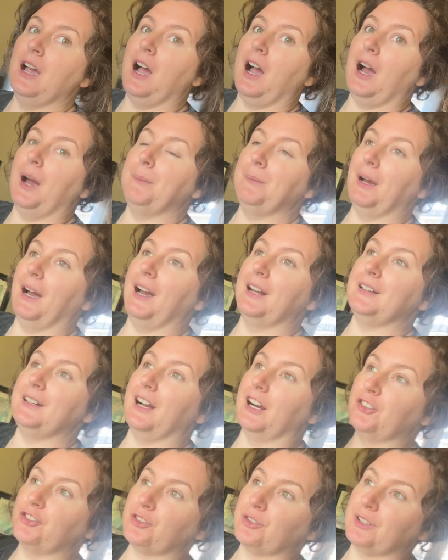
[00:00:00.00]
I
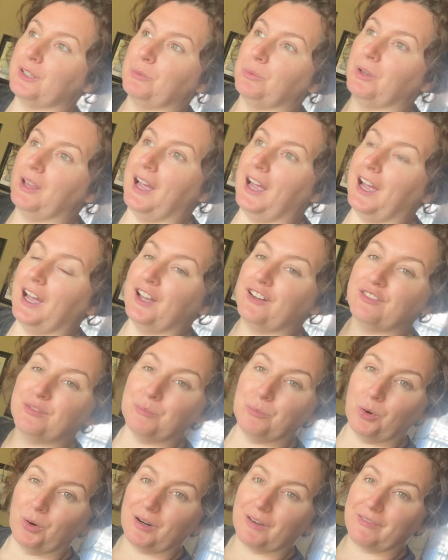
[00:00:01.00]
naturally will have
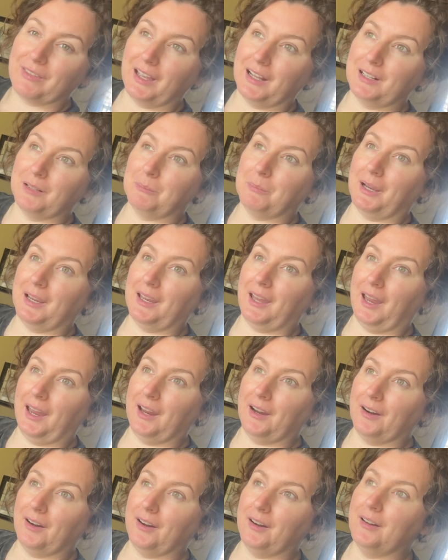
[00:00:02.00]
more of that in my
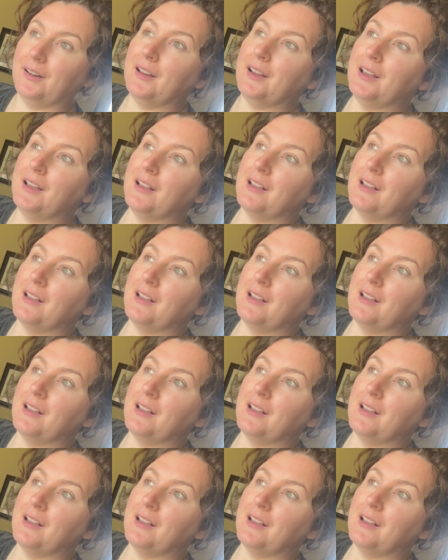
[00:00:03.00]
air